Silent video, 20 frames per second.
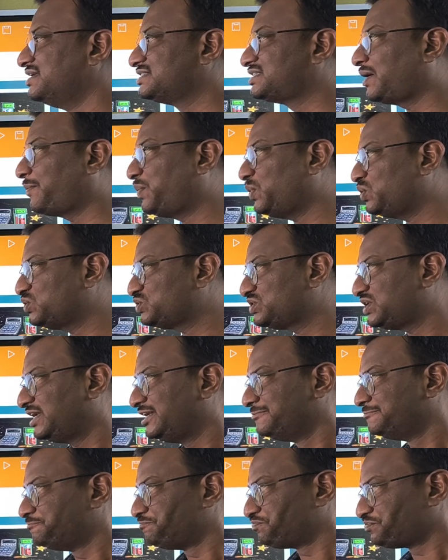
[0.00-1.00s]
suppose
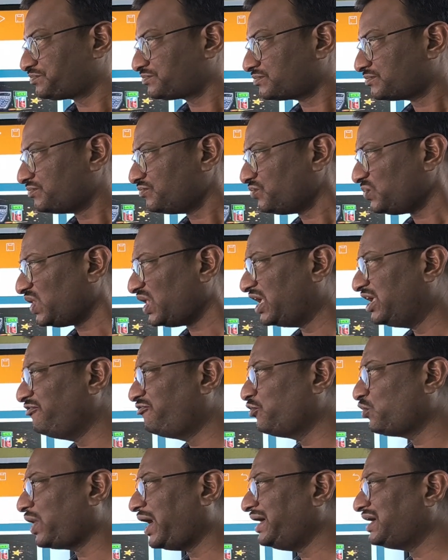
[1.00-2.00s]

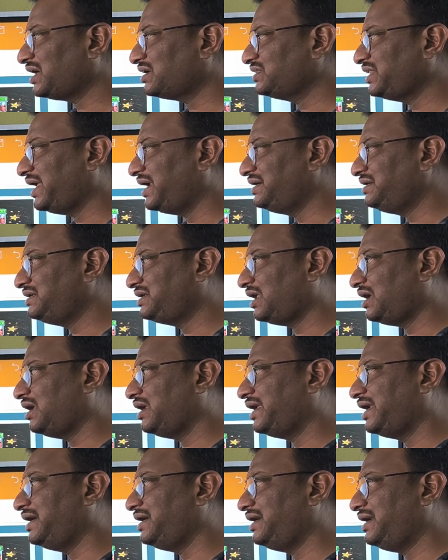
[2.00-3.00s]
if you write at the
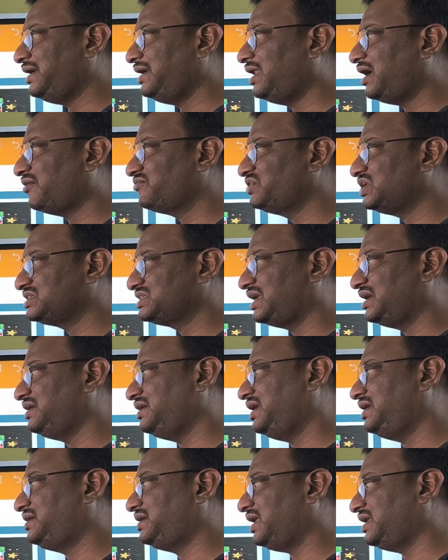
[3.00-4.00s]
end of the
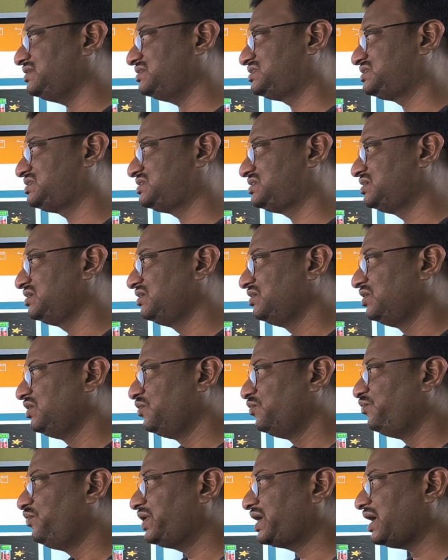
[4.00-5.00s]
sentence,
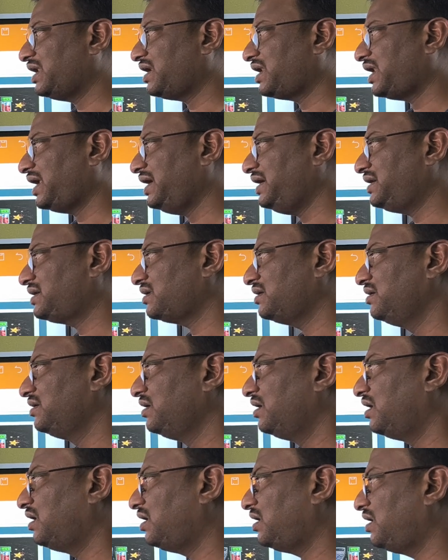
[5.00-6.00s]
we can write
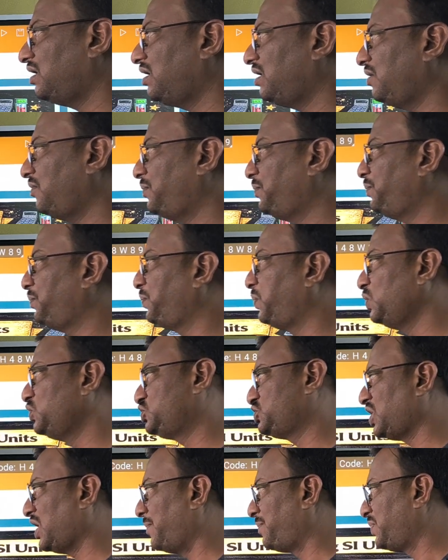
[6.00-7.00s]
full
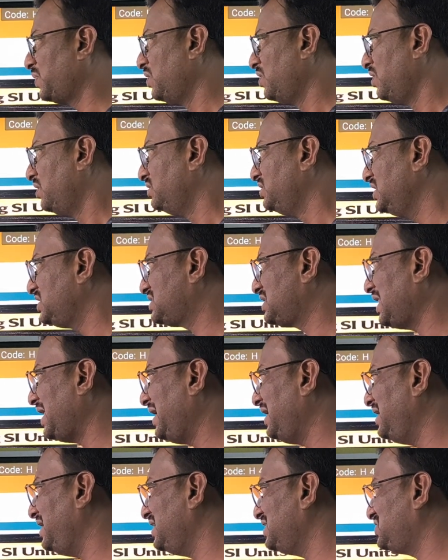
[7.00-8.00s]
stop. This
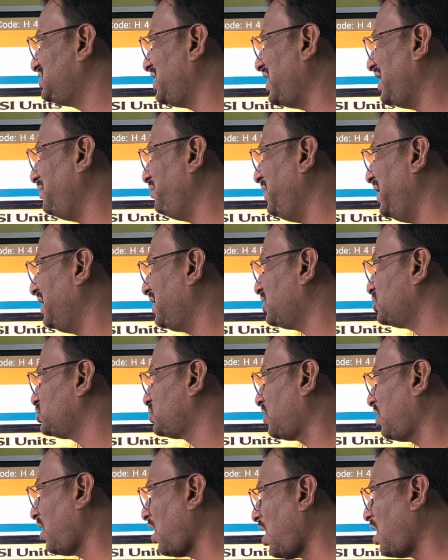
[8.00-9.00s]
line is 10 meters
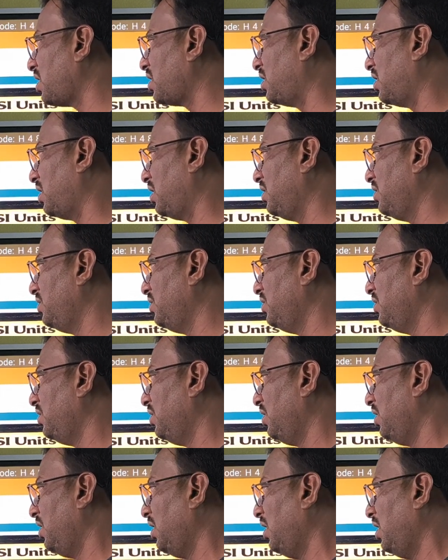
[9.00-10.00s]
long.
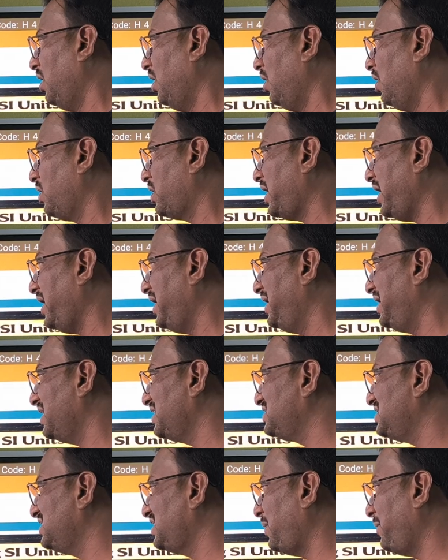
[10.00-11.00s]
Okay, it
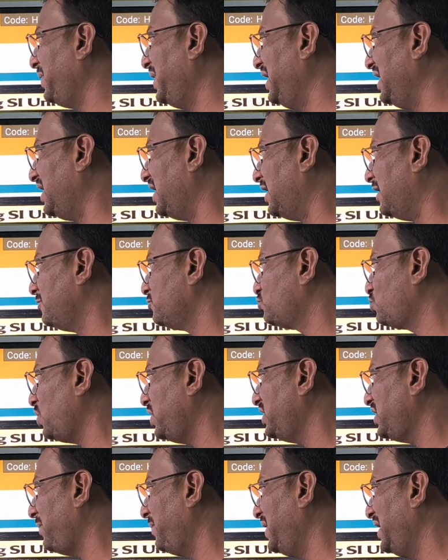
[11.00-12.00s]
is in the middle. So
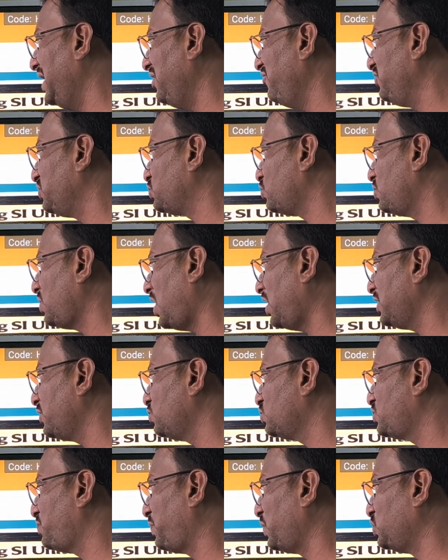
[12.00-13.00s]
in the middle we should not
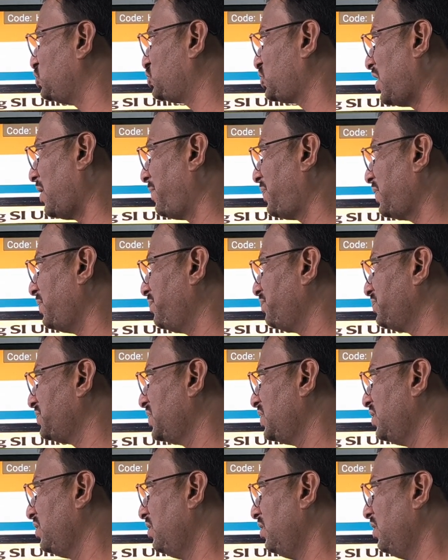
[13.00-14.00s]
use full stop.
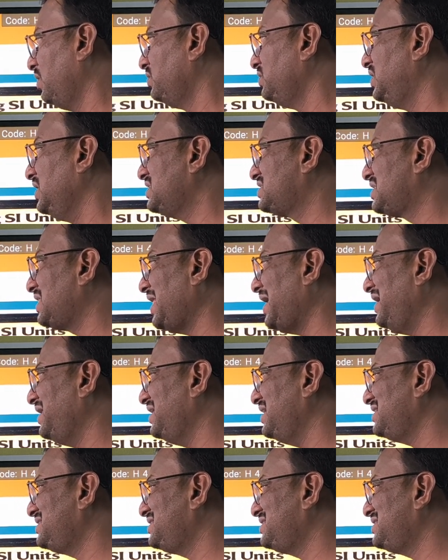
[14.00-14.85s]
This line